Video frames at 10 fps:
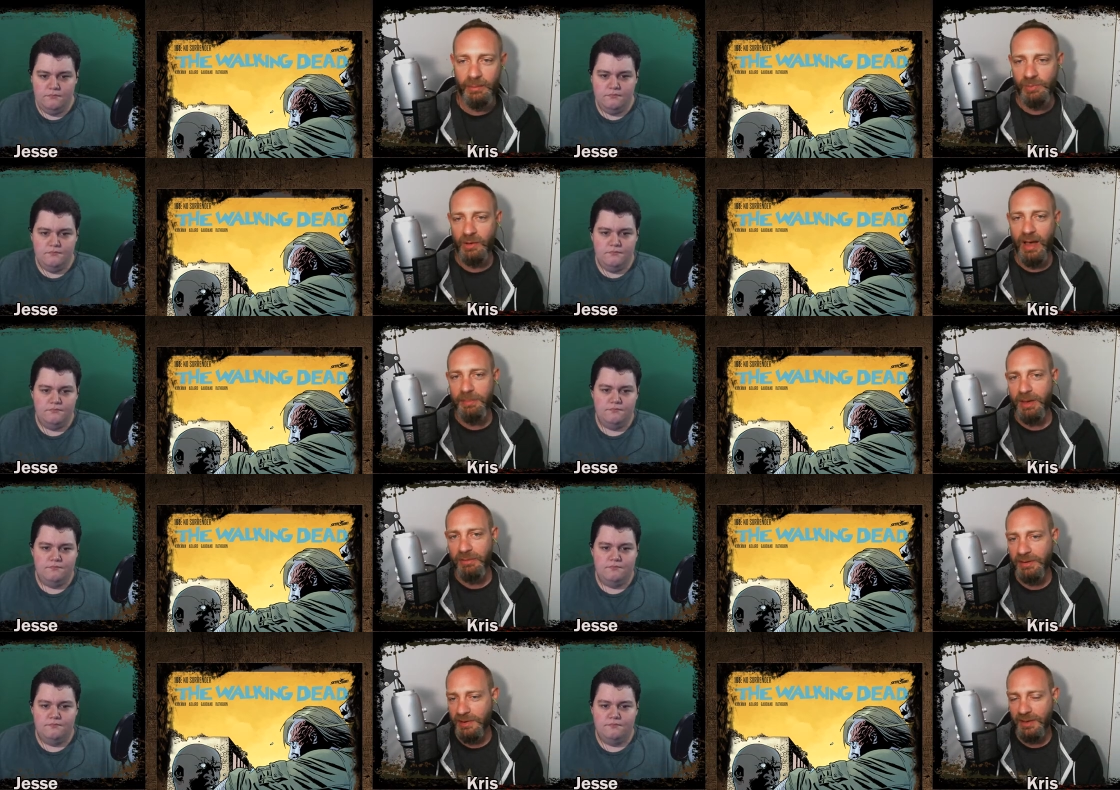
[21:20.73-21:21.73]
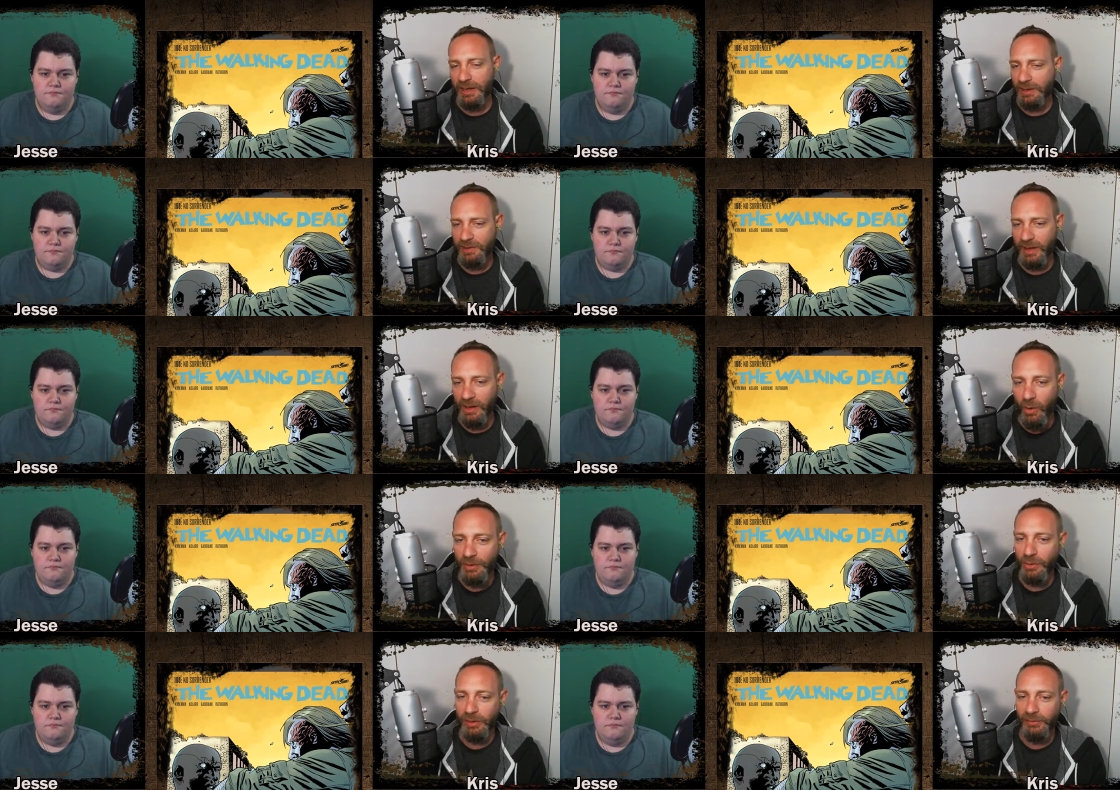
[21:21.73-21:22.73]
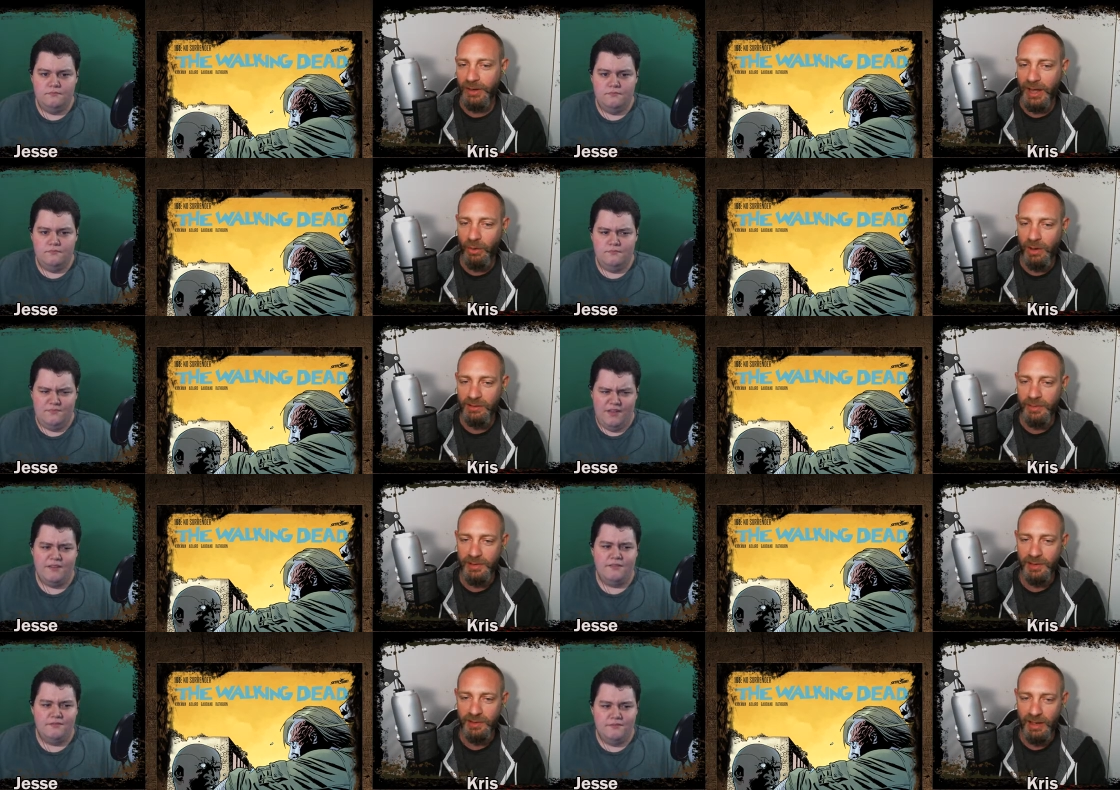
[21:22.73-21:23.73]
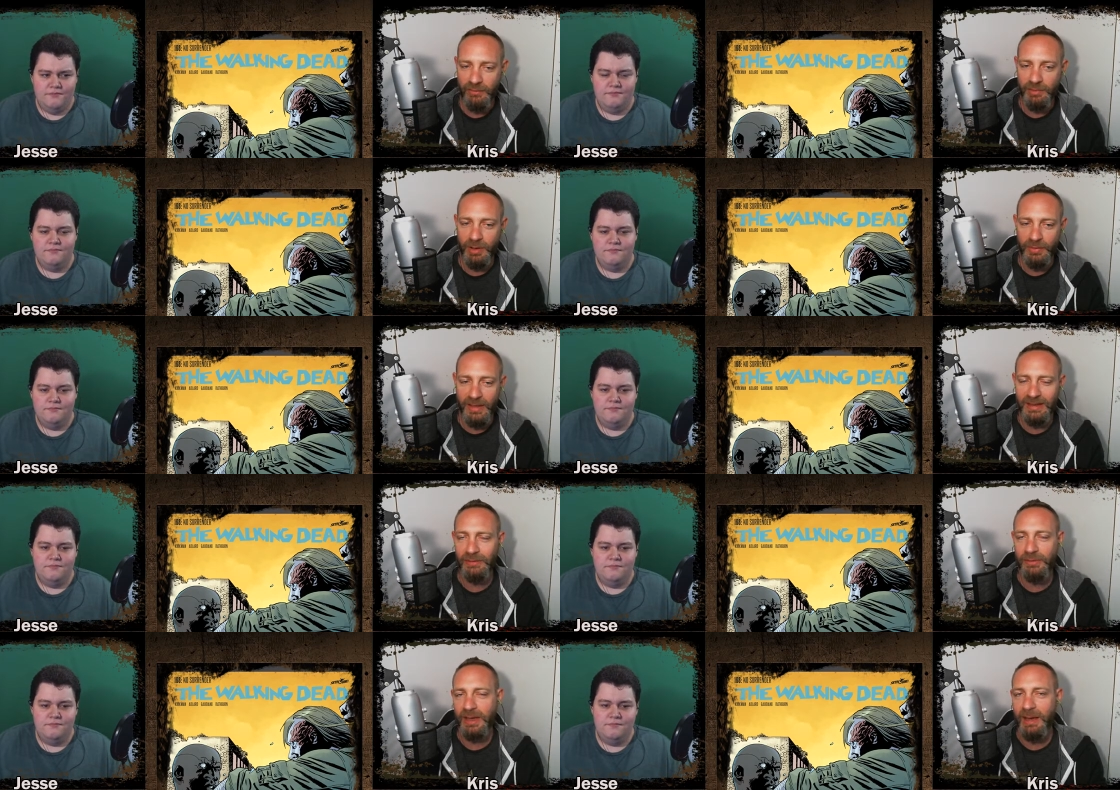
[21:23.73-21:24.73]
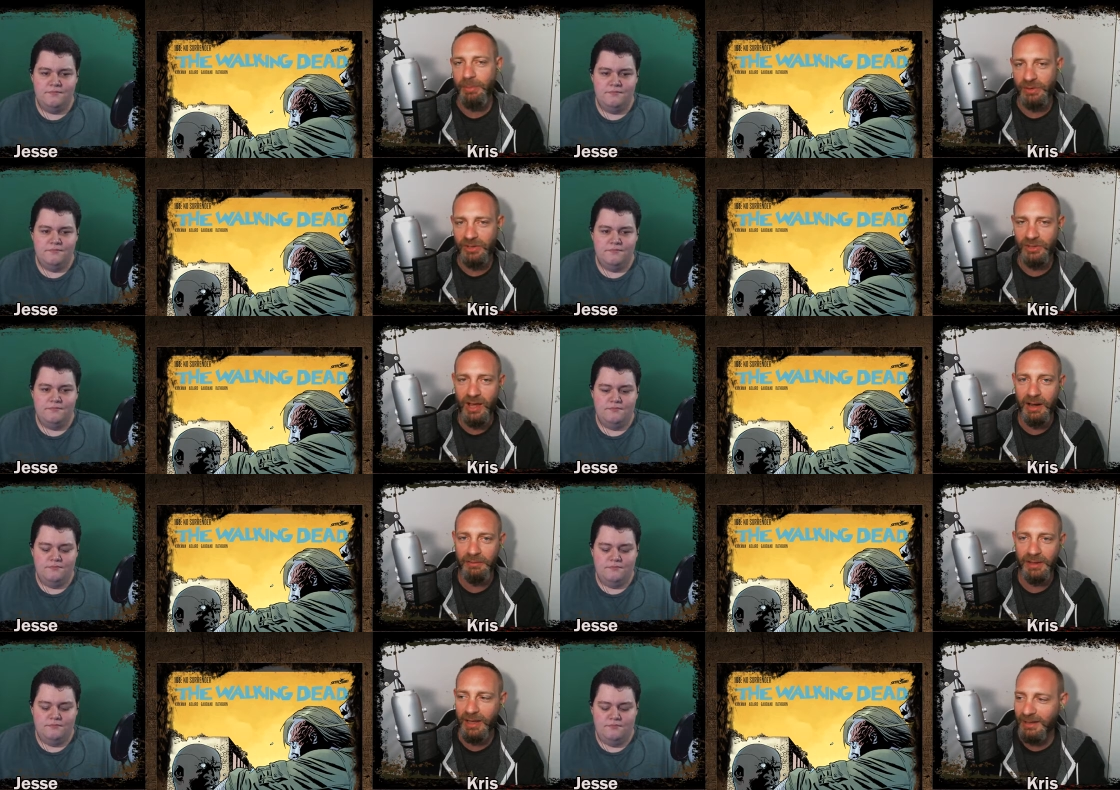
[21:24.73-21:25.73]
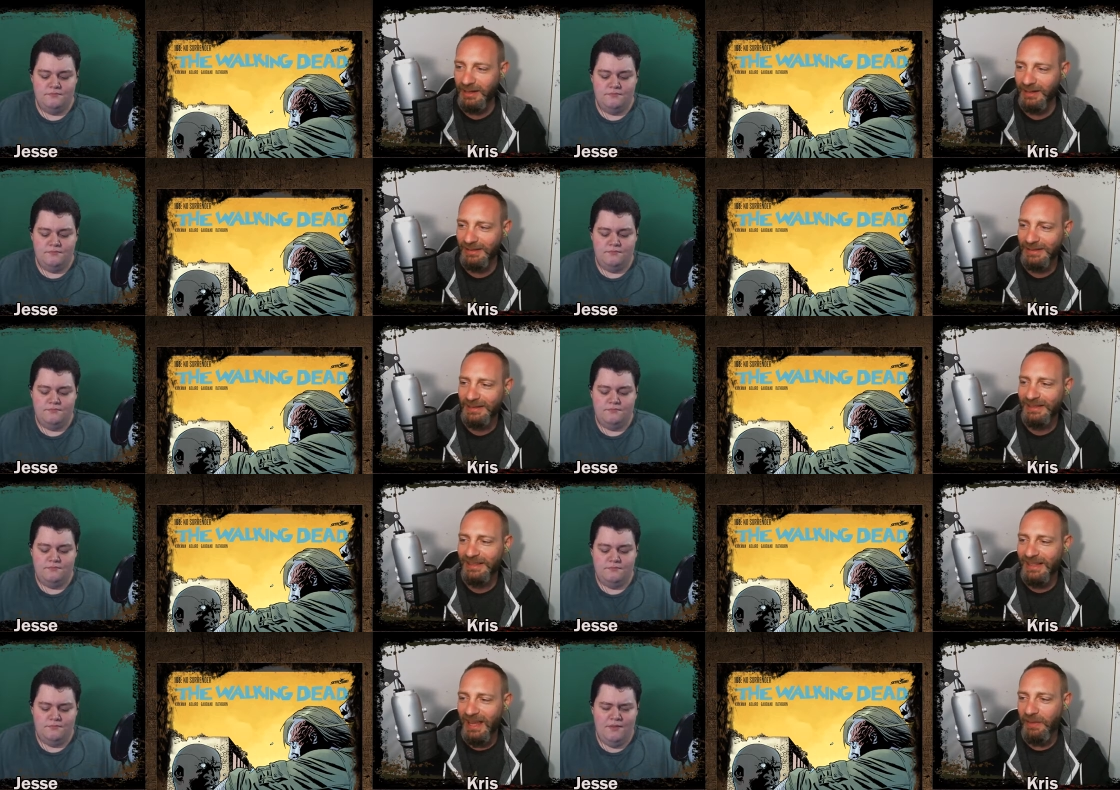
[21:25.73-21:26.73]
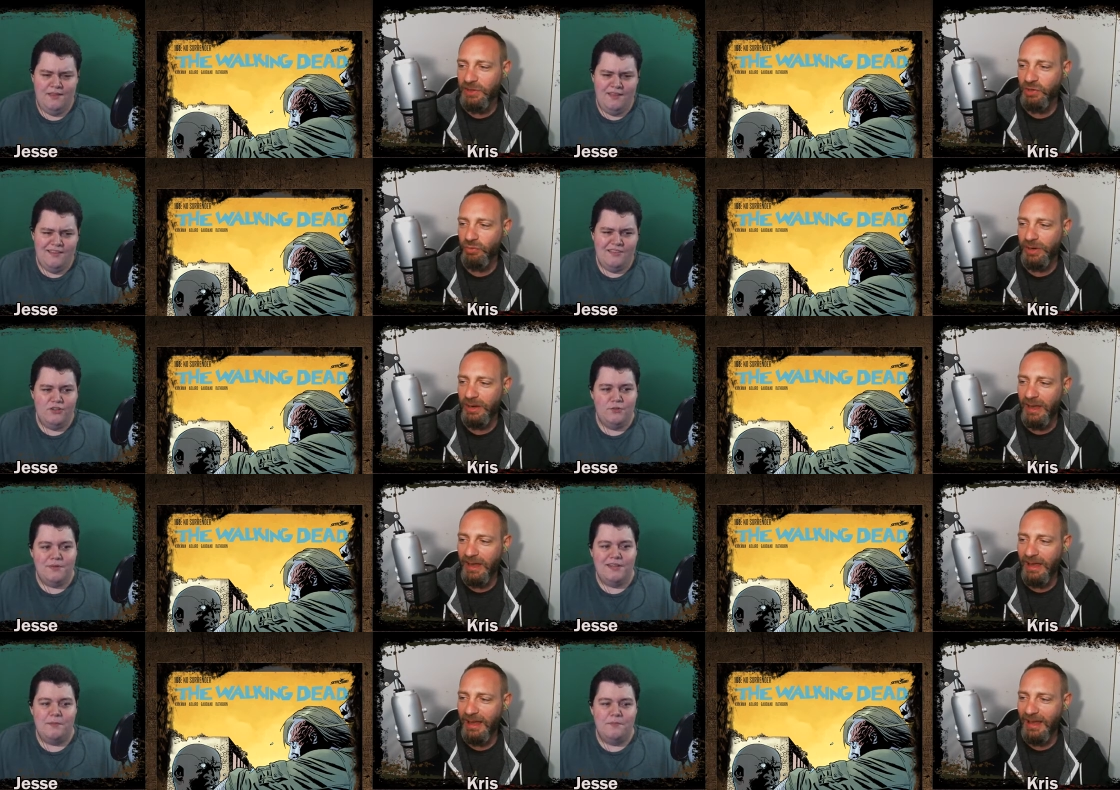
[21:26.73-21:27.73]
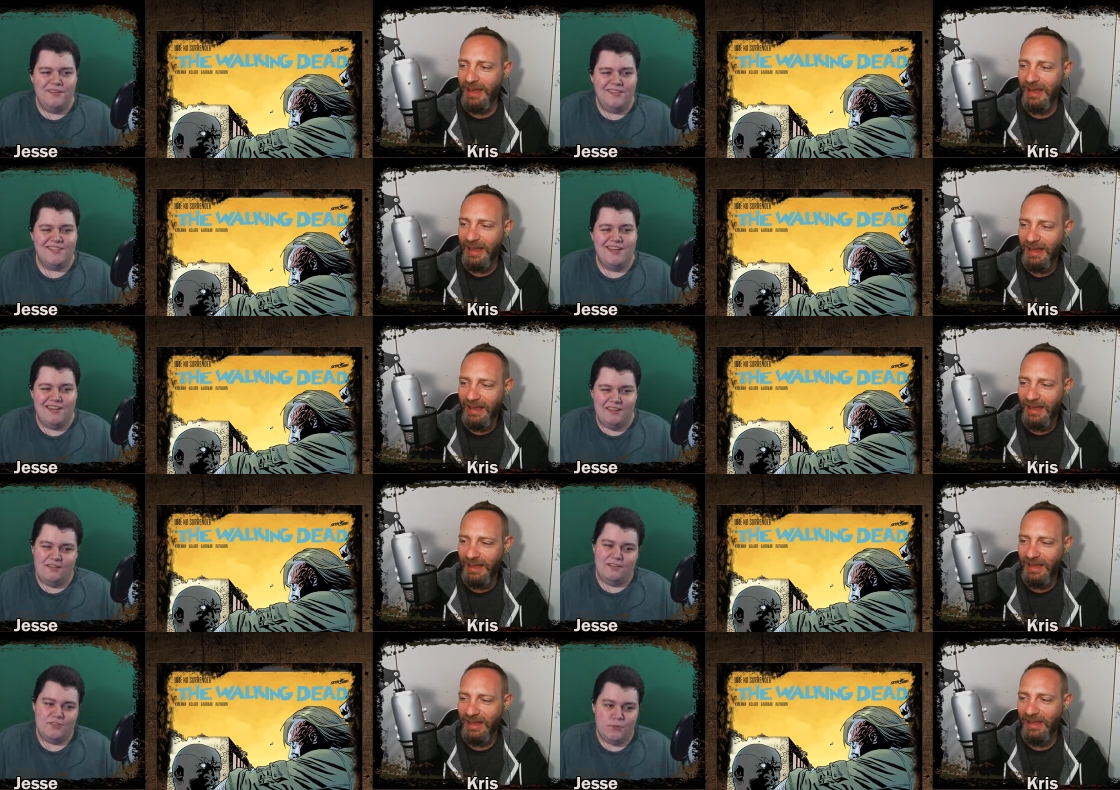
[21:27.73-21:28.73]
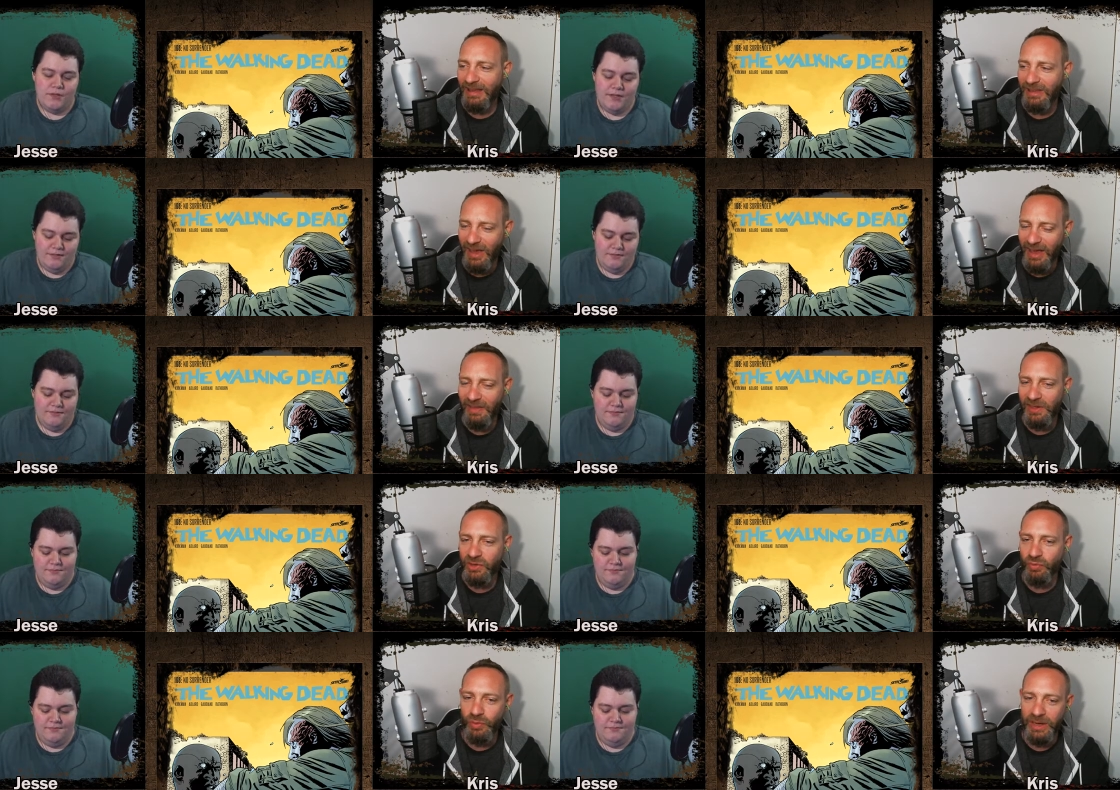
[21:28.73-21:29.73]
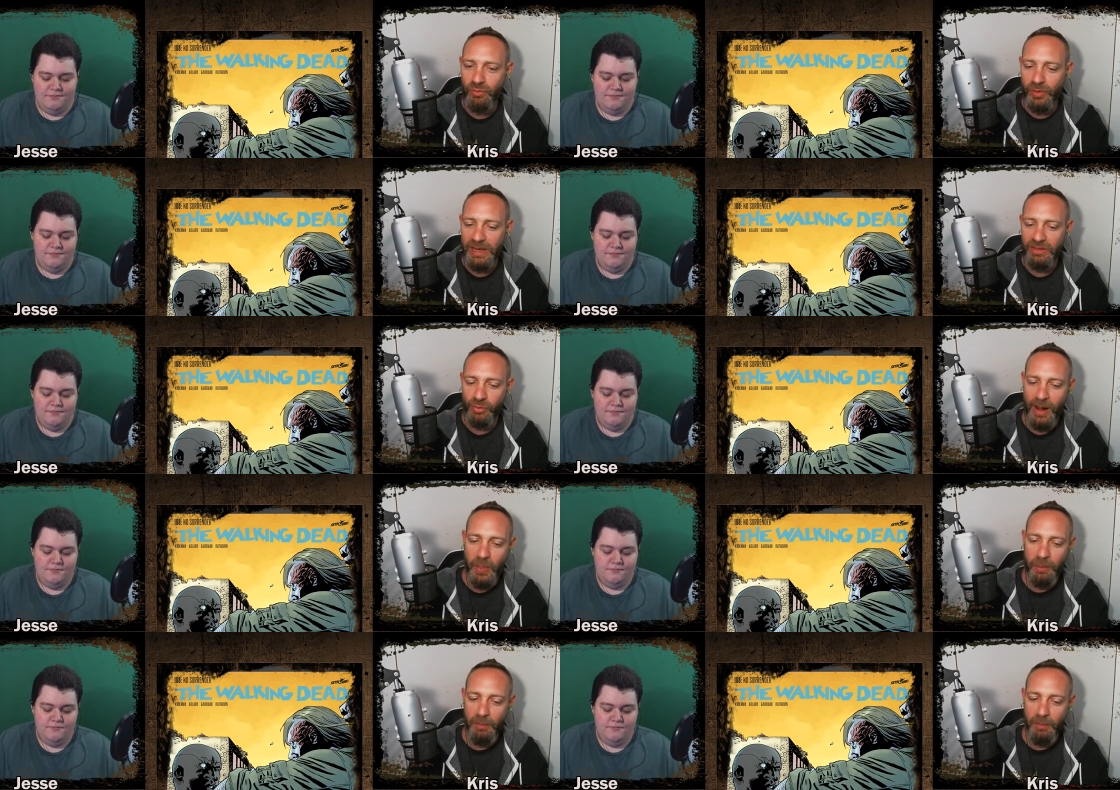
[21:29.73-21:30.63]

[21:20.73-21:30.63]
Speaker 1: I'm so happy I read this thing. It's like, oh, I totally forgot how yeah. awesome this is every month. Not that I forget, but you kind of forget, you know.
Speaker 2: Unless you read a month is kind of long to wait.
Speaker 1: Yeah, unless you reread throughout